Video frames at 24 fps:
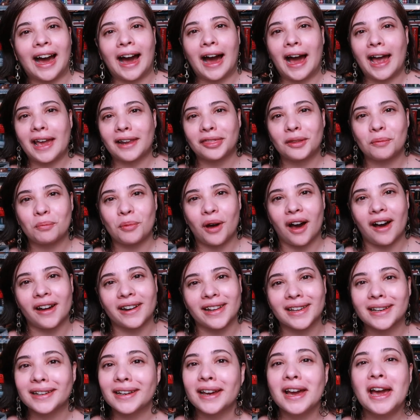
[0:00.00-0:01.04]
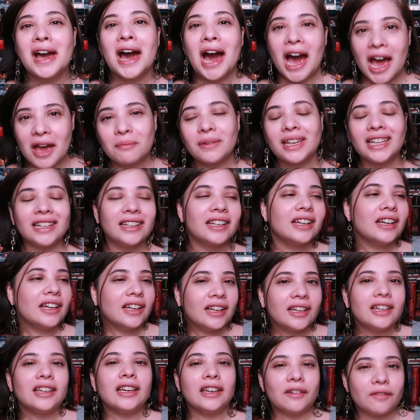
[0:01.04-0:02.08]
hide the body. I mean,
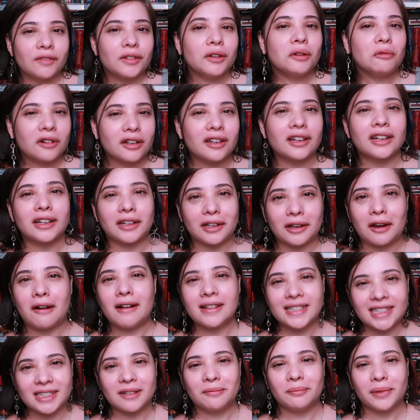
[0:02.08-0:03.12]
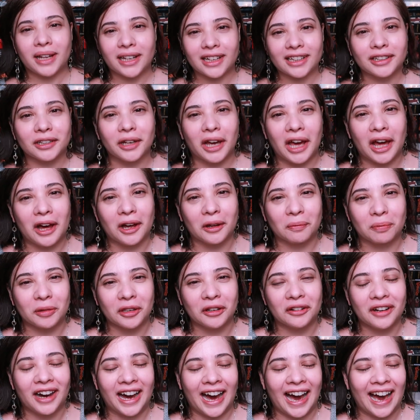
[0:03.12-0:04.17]
if you were gonna call somebody to help
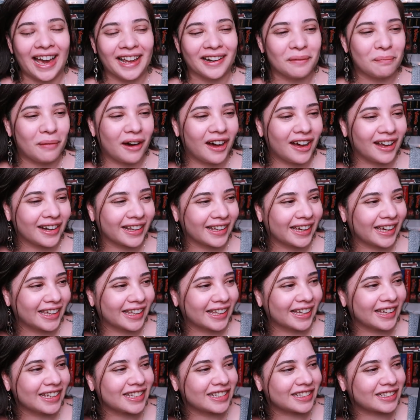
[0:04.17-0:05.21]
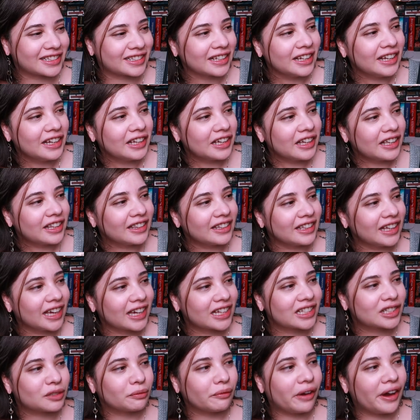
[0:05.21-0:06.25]
you hide a body, I guess the
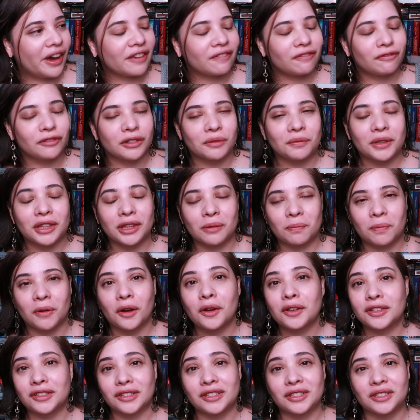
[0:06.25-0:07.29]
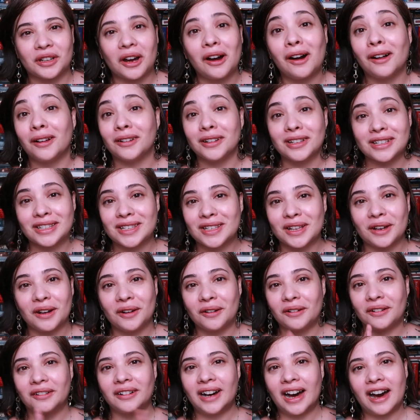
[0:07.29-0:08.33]
ex-wife would be the person to call.
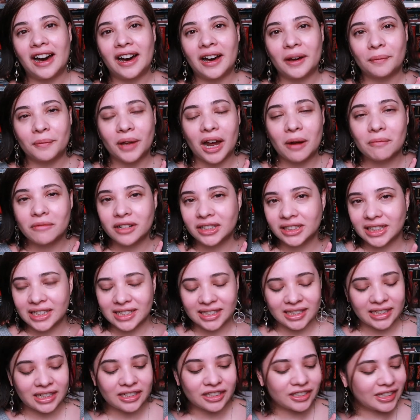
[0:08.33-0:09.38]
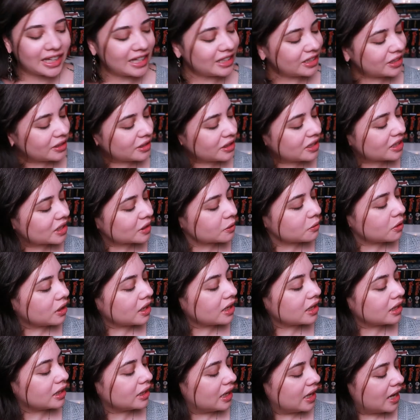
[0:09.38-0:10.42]
So I'm really excited to get to this
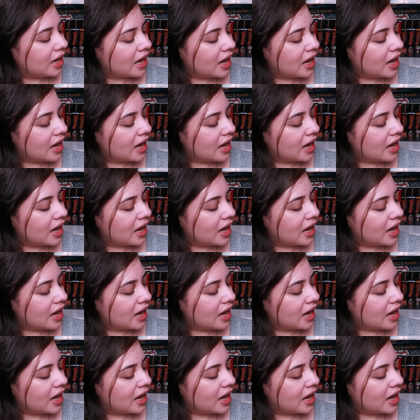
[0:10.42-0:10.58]
one.